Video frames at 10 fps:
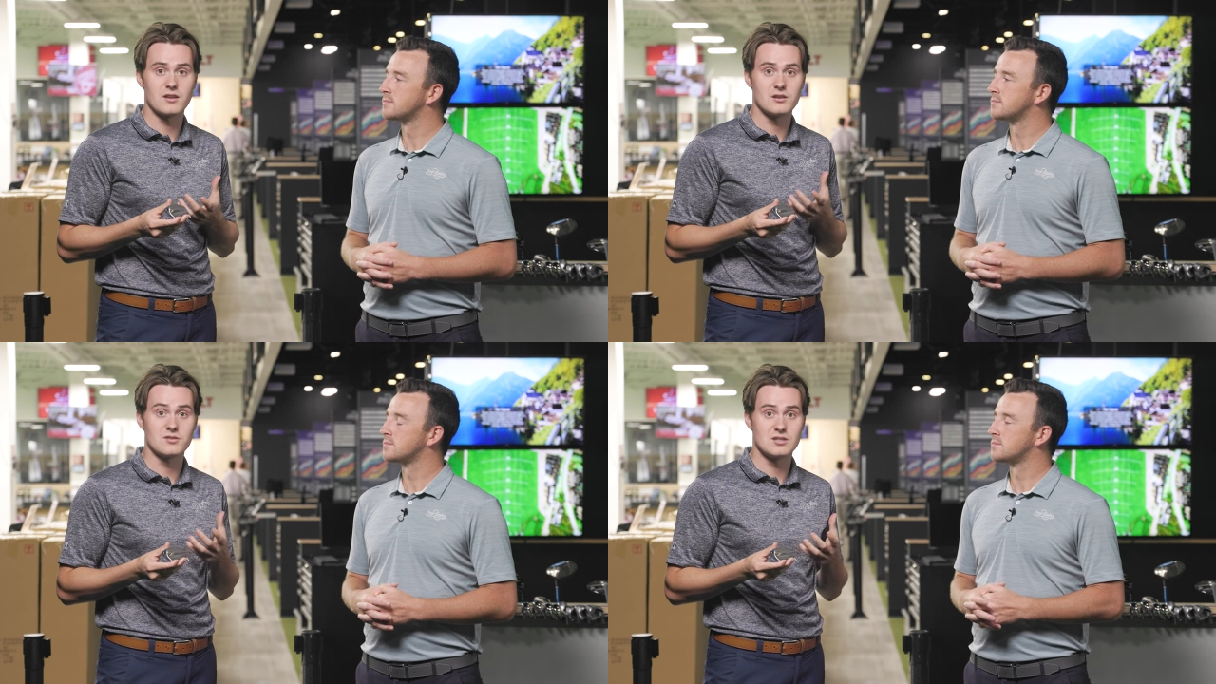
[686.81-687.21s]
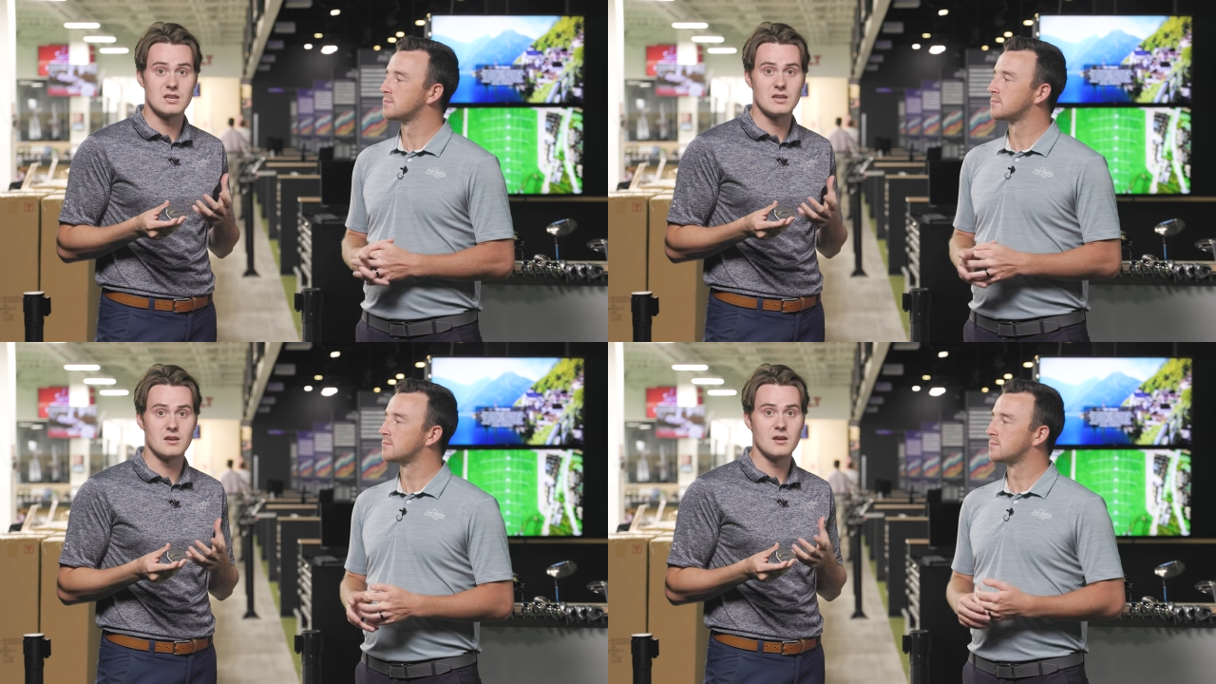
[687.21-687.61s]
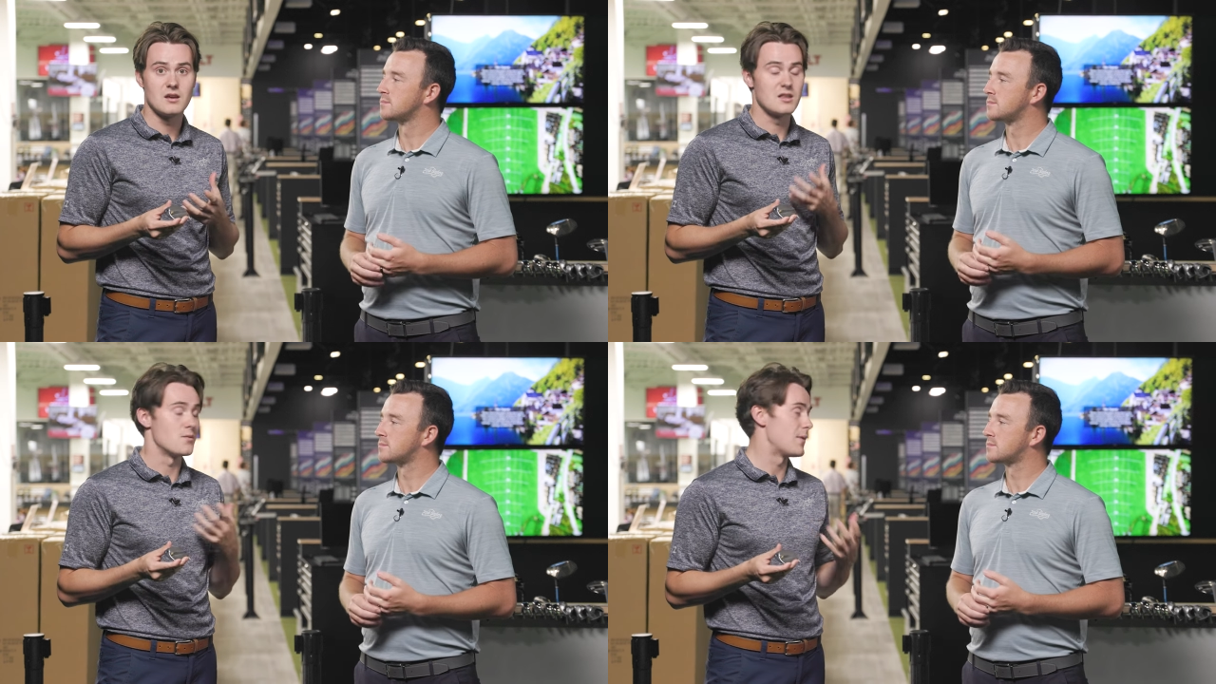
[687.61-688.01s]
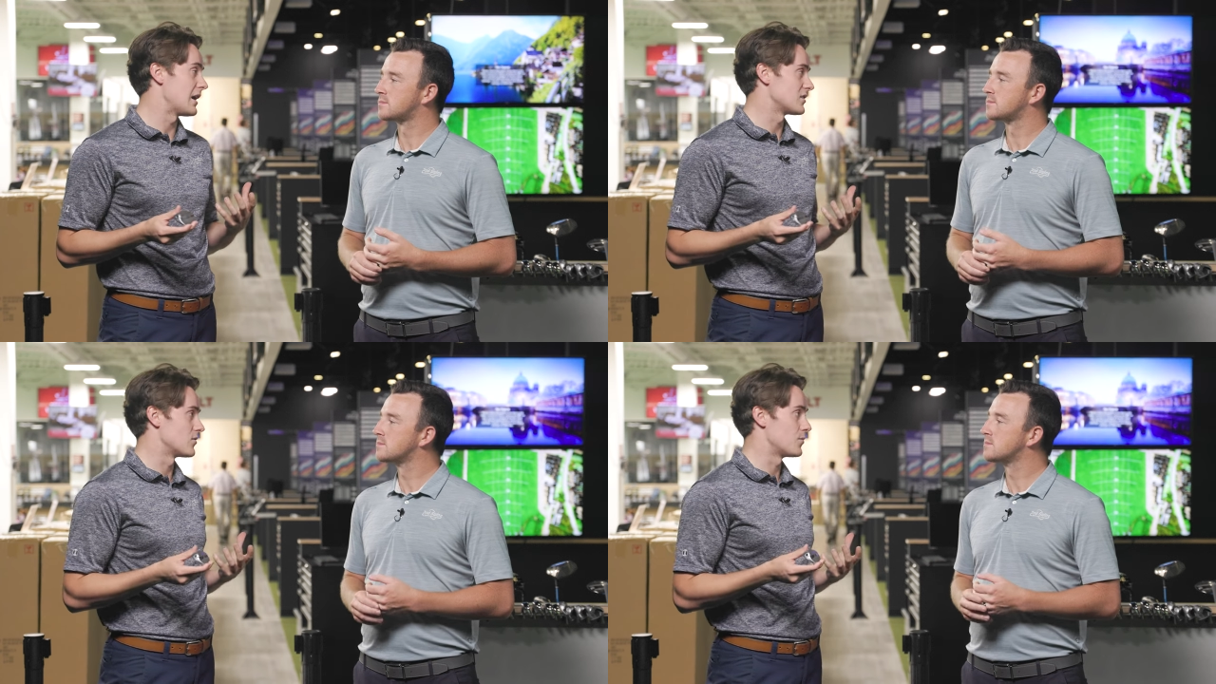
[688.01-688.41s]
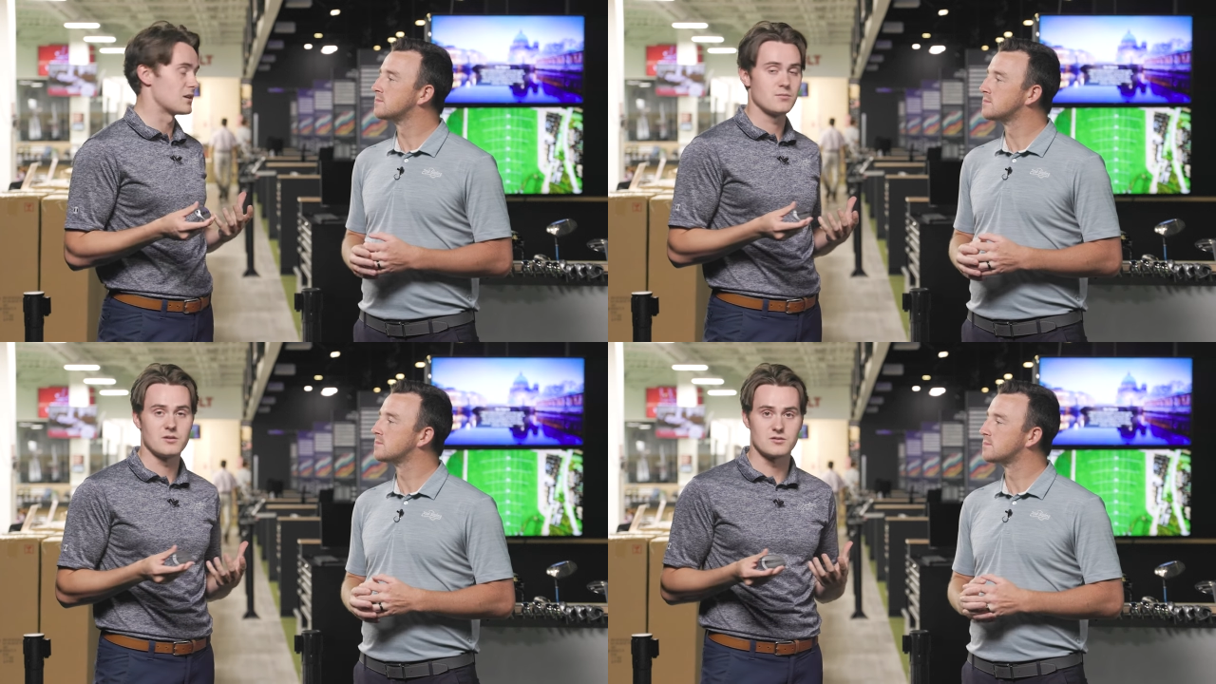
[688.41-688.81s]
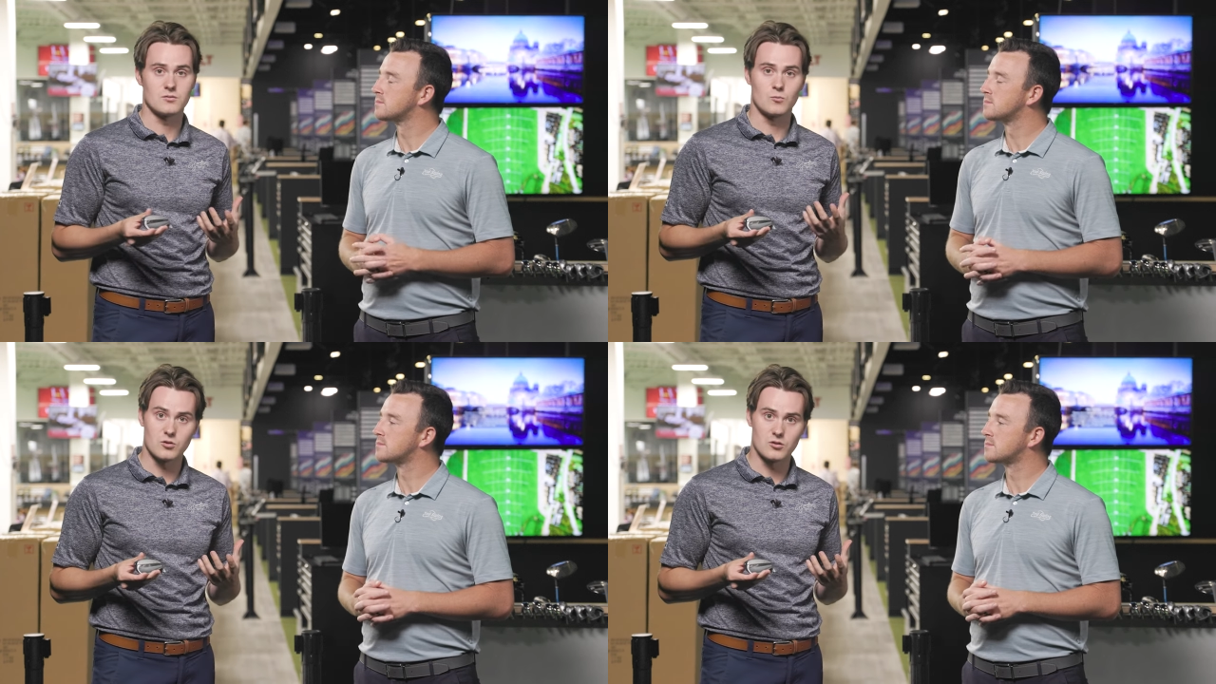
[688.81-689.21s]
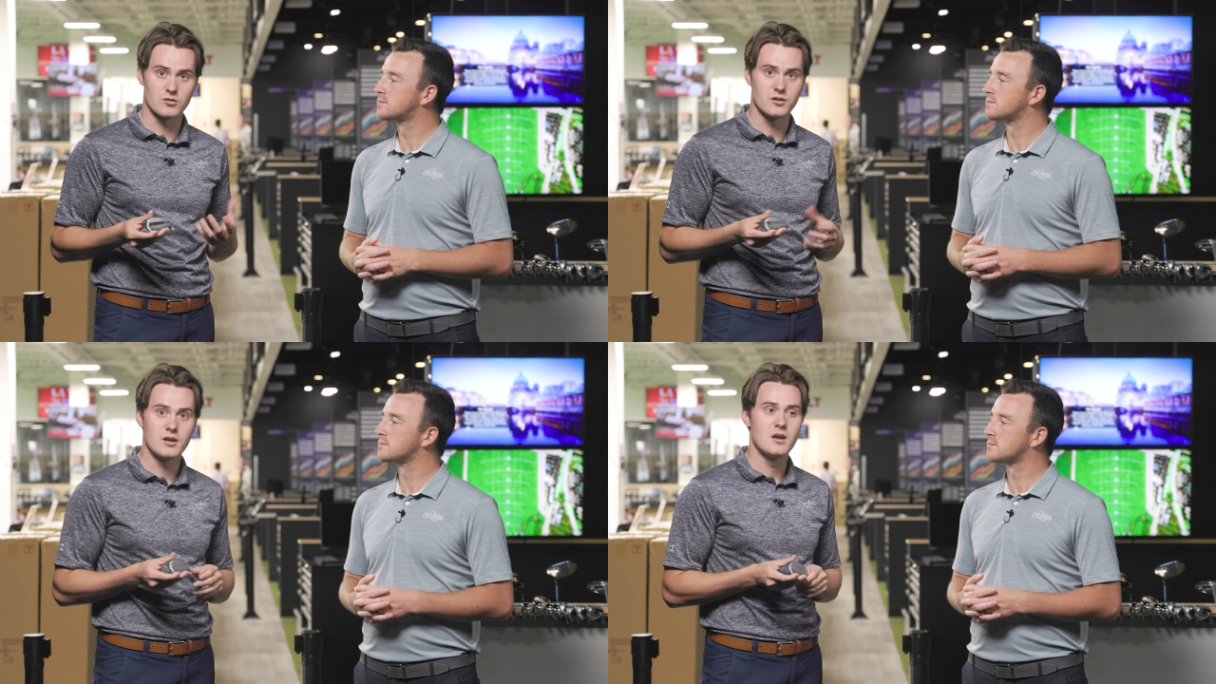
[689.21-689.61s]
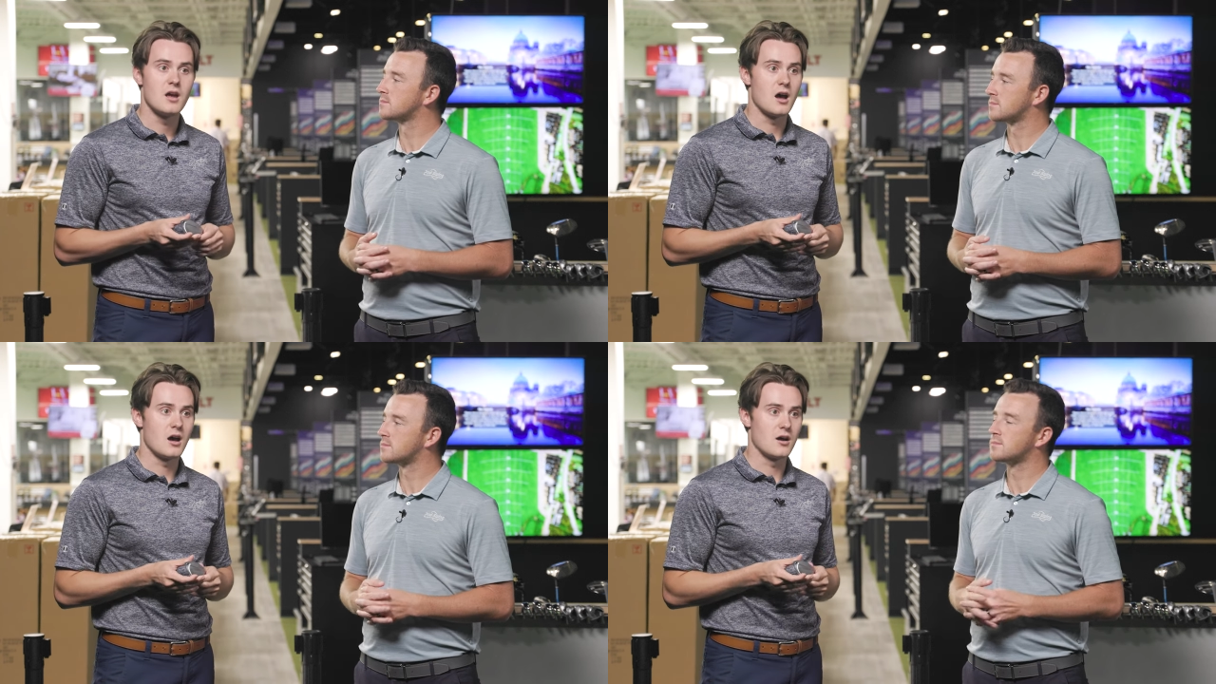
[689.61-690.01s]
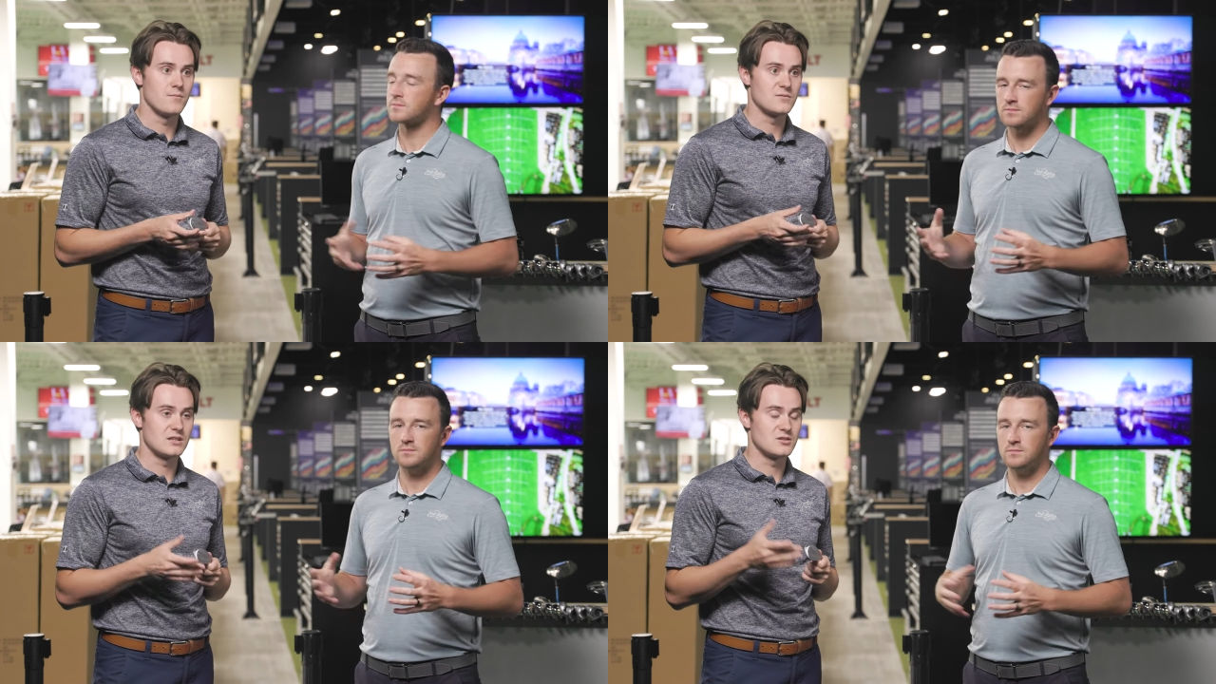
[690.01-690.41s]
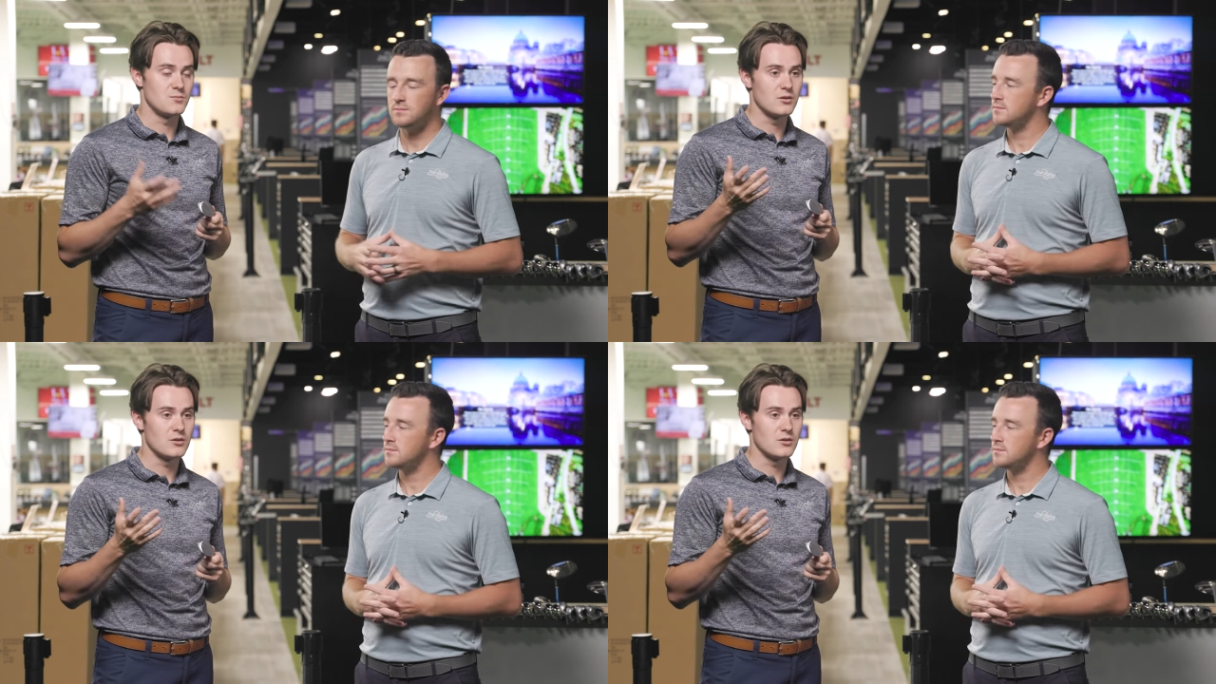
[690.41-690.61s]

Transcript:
Speaker 1: that you see in the bags of the best players in the world. Um, to, to be